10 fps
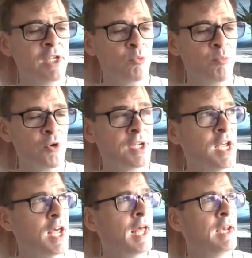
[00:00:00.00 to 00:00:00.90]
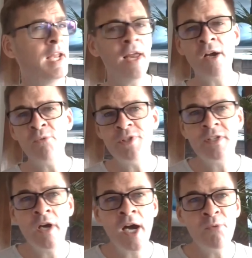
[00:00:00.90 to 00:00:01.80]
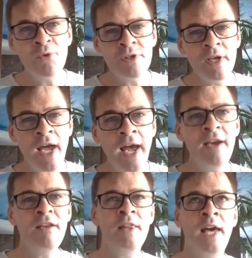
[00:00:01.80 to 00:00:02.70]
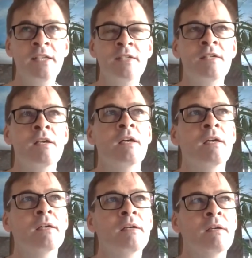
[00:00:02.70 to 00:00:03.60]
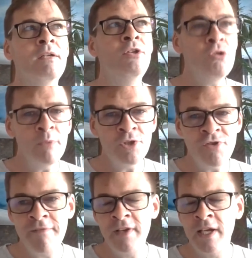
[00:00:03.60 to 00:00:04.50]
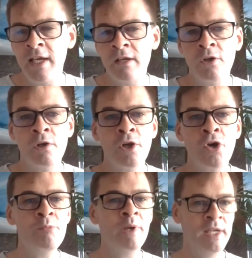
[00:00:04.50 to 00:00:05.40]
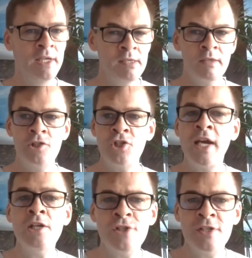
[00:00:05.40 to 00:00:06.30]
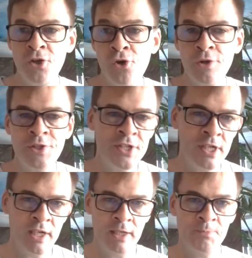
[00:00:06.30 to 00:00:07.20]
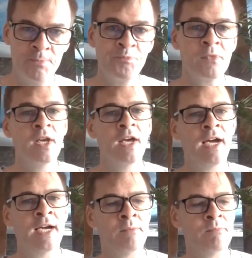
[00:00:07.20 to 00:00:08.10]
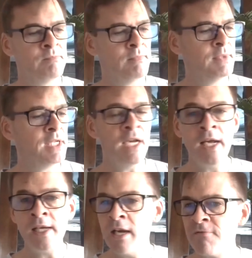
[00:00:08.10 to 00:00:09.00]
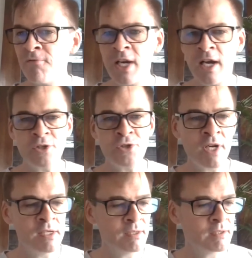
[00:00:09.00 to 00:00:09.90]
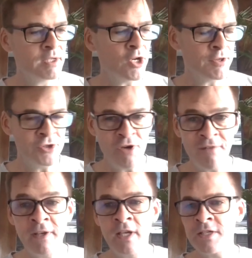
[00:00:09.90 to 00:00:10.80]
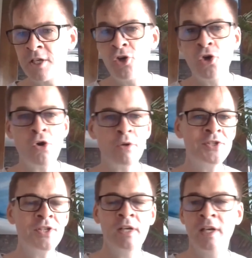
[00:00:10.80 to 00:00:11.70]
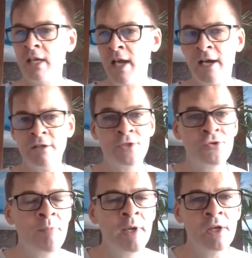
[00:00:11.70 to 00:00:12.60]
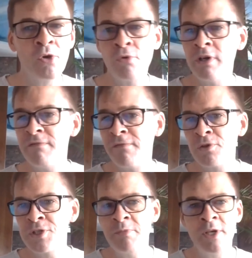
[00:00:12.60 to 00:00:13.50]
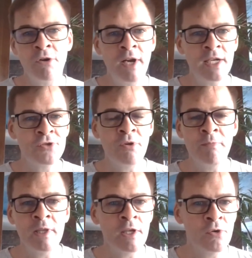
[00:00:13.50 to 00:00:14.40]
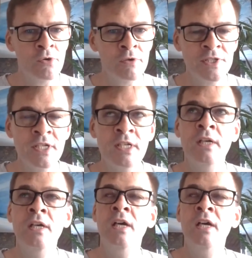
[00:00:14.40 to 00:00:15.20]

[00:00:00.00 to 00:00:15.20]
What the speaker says: a really good point. And I would add that human trafficking globally changes constantly. In every country, the traffickers are constantly outstripping law enforcement or outstripping the laws.